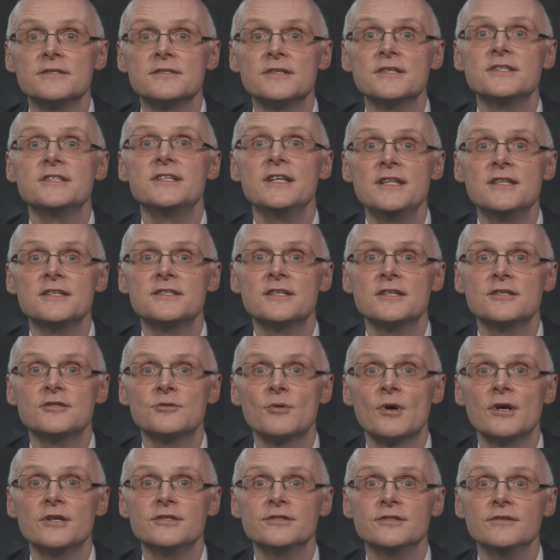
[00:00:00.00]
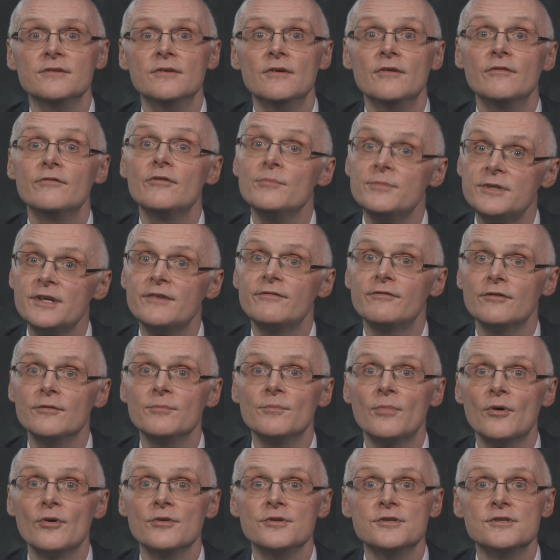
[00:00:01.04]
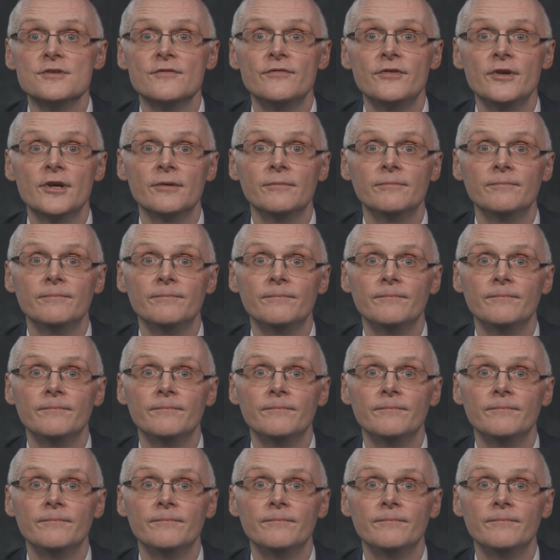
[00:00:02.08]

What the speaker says: to see the situation from different points of view.